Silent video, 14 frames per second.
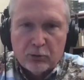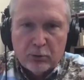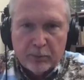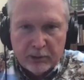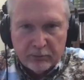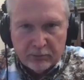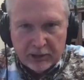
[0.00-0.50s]
We've
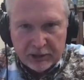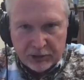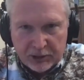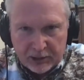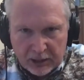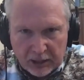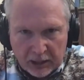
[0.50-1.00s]
been
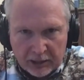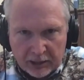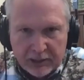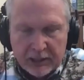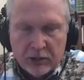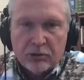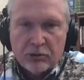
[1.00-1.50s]
listening to God
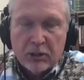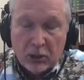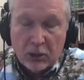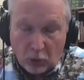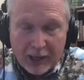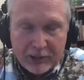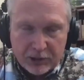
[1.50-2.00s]
teach,
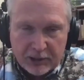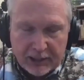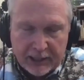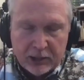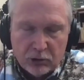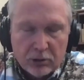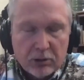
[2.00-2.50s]
Christ
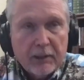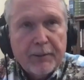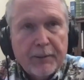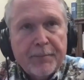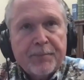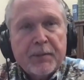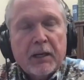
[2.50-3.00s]
teach,
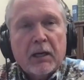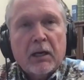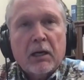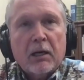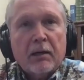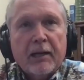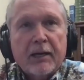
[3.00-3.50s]

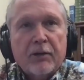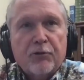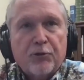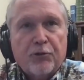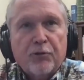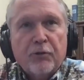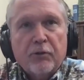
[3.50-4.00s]

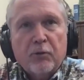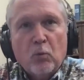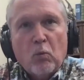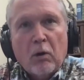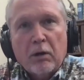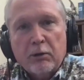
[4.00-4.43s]
as the one